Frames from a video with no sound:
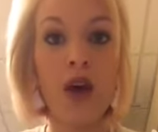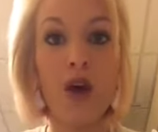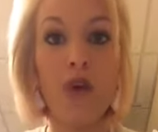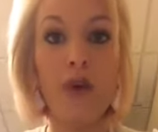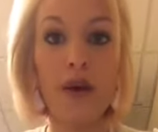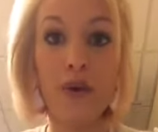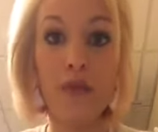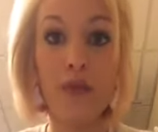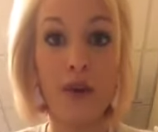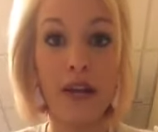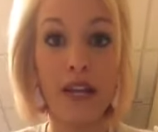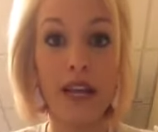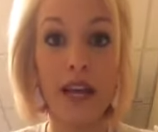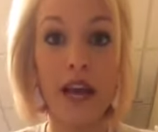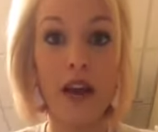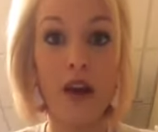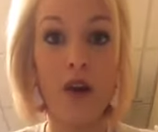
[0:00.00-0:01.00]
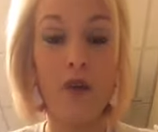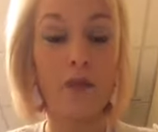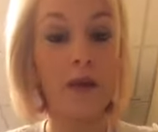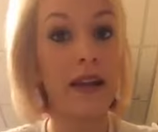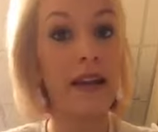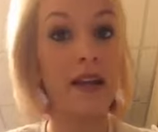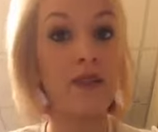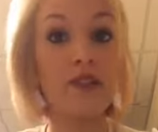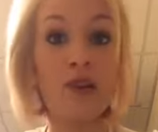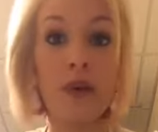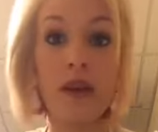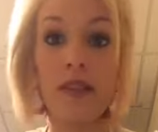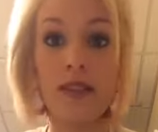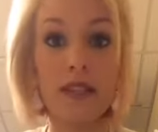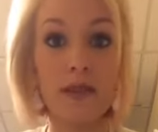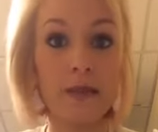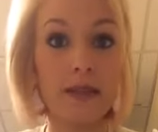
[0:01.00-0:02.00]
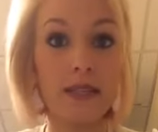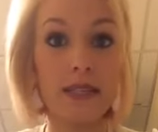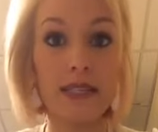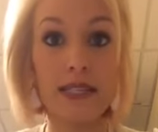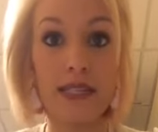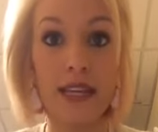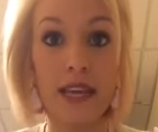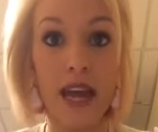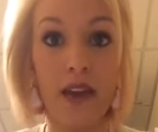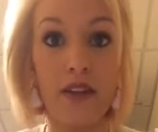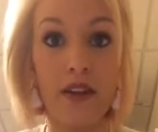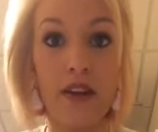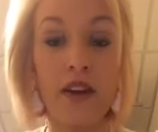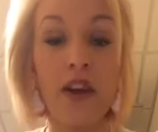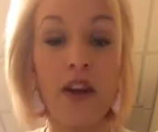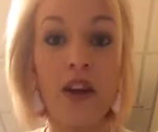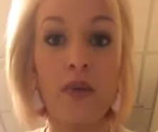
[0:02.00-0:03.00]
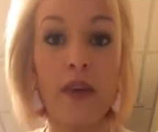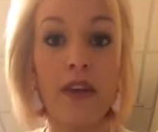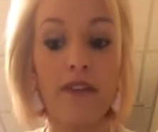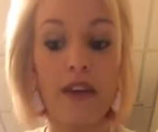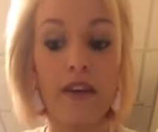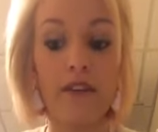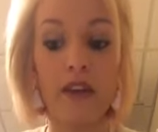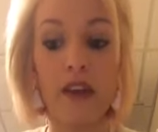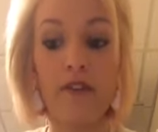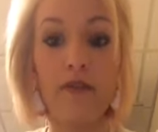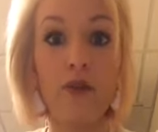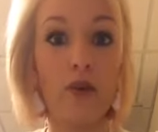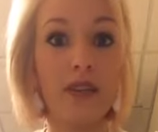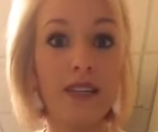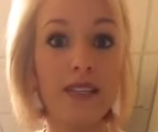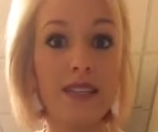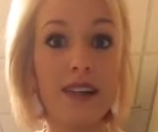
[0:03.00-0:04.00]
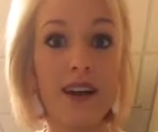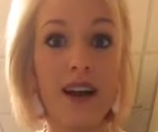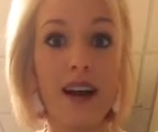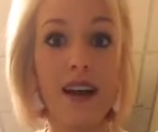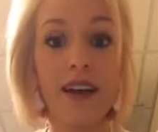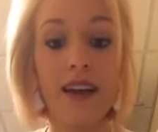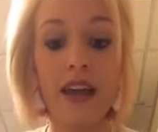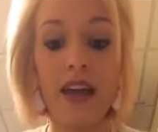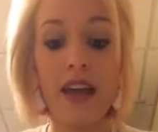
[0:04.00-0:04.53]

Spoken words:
We are working at home right now doing this business together. We have given it fully to God.